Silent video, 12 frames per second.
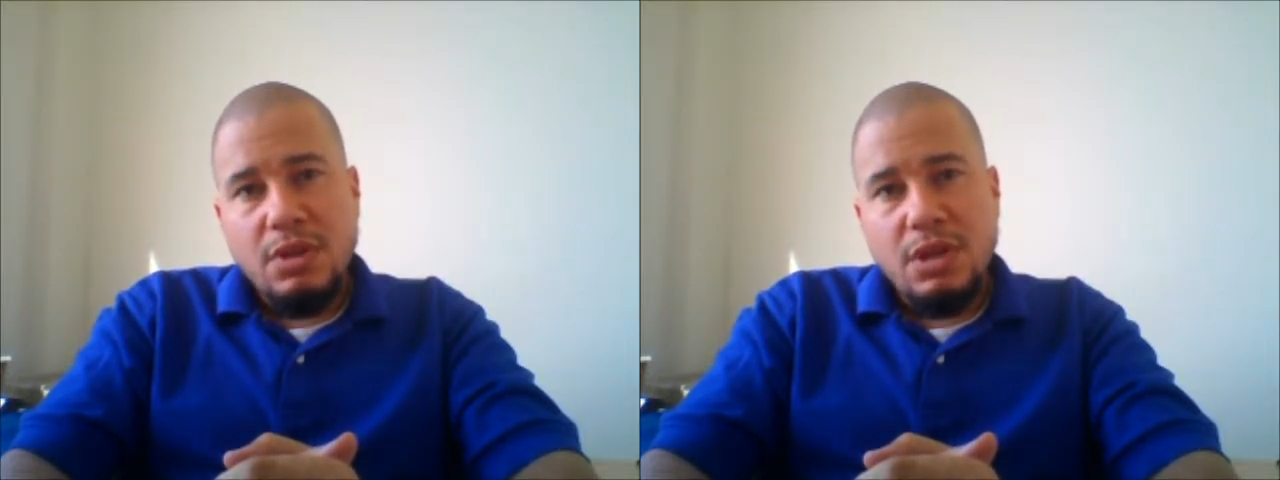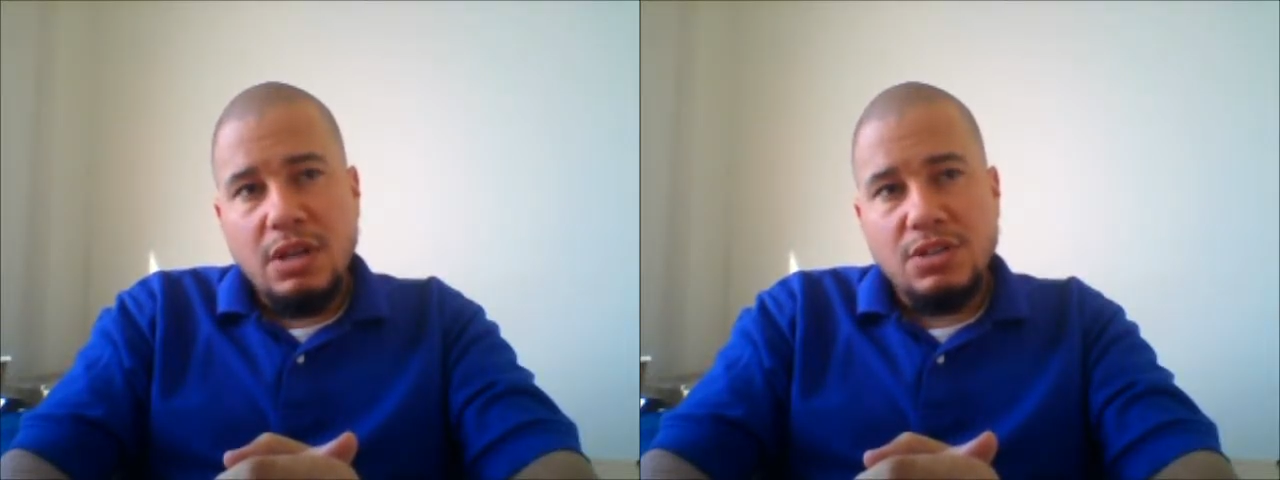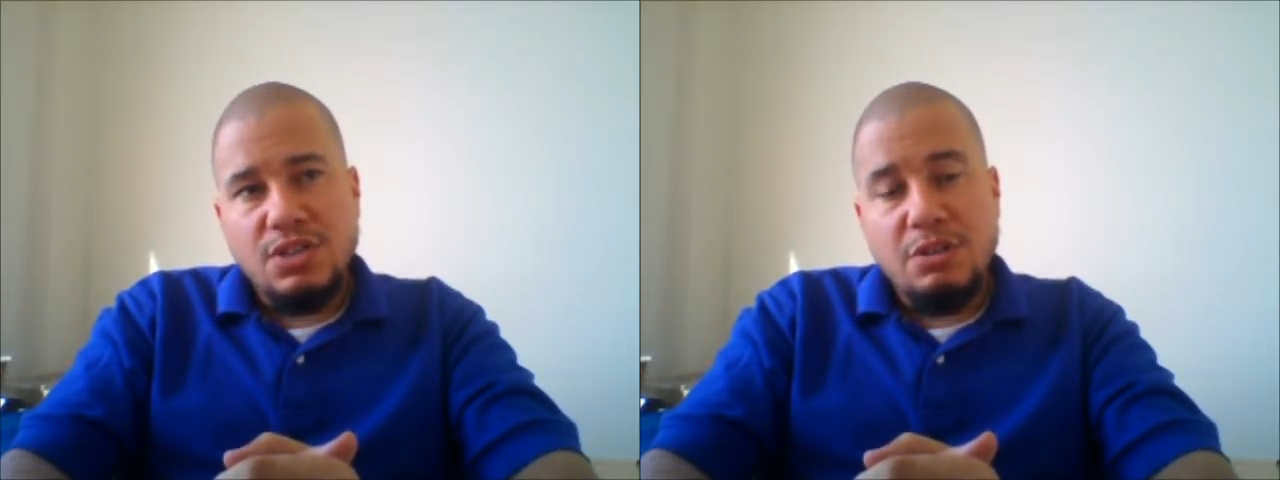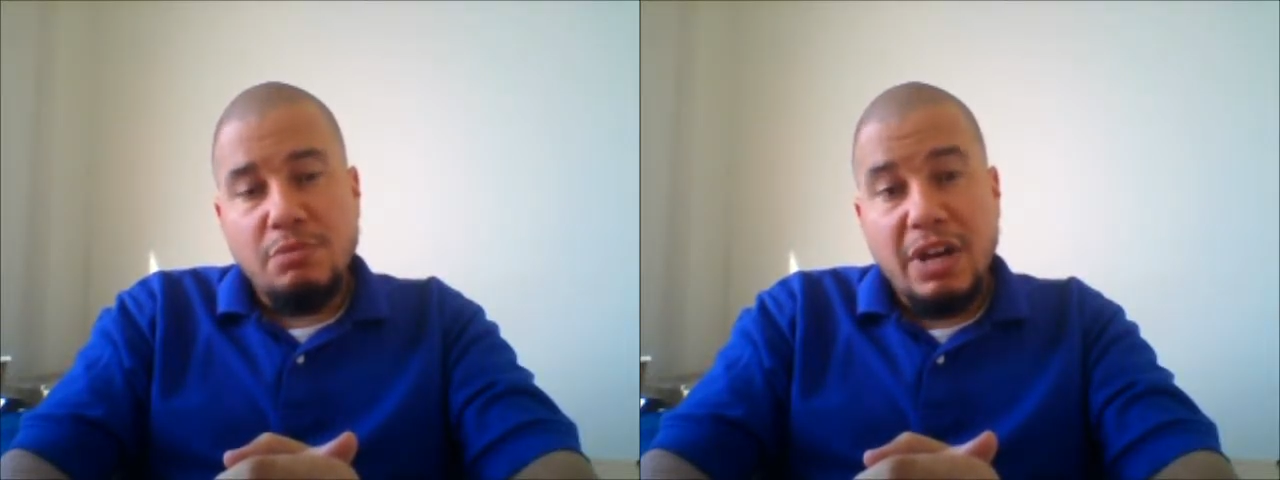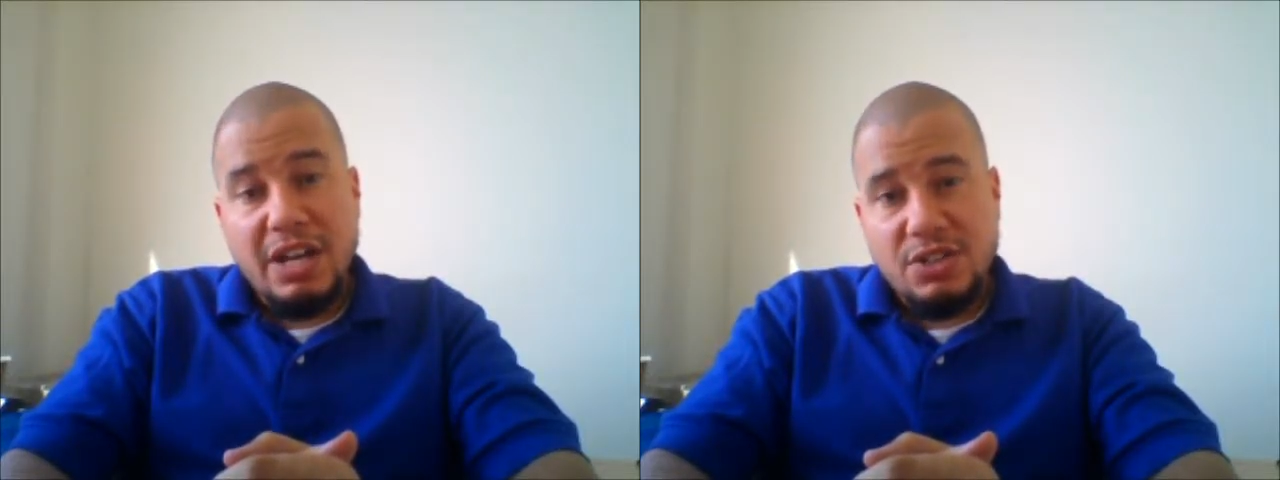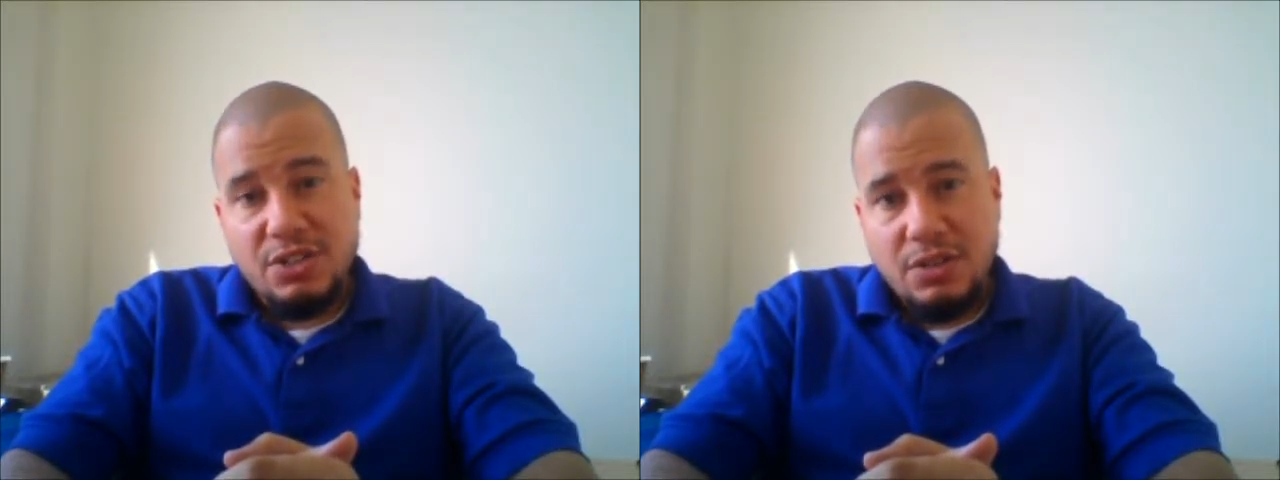is the
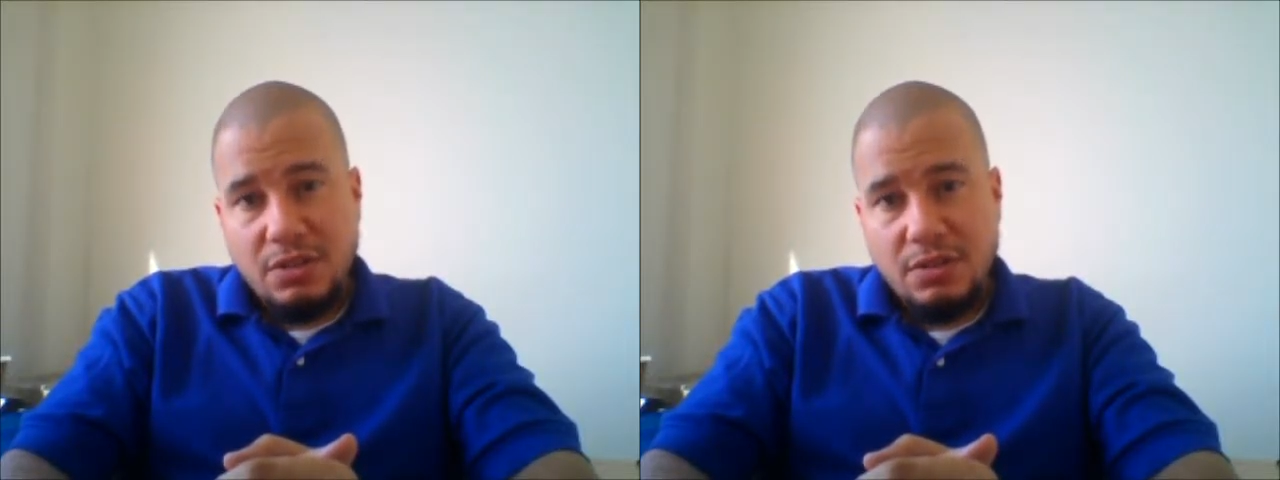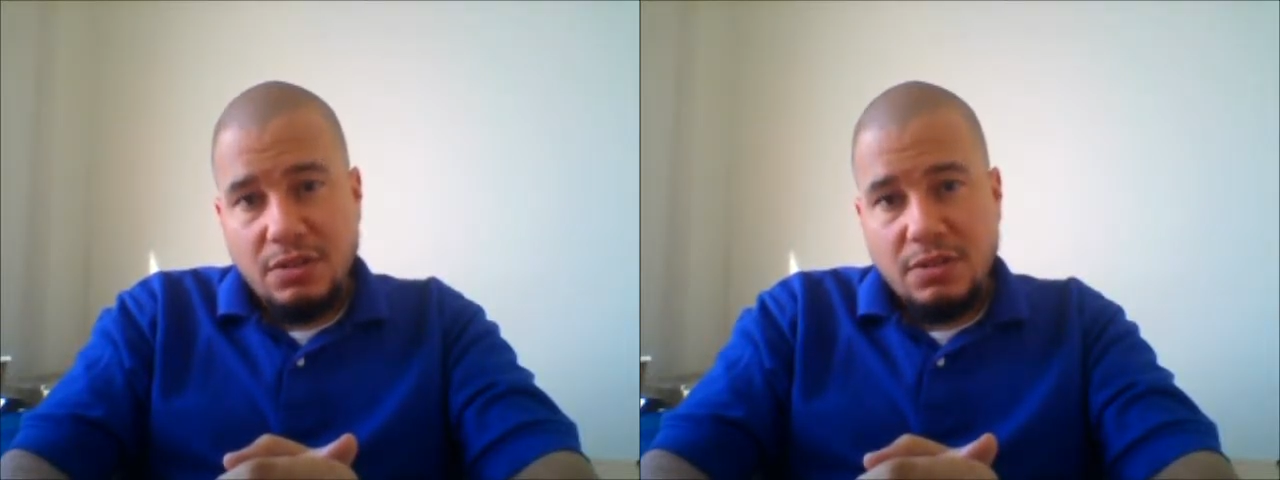best.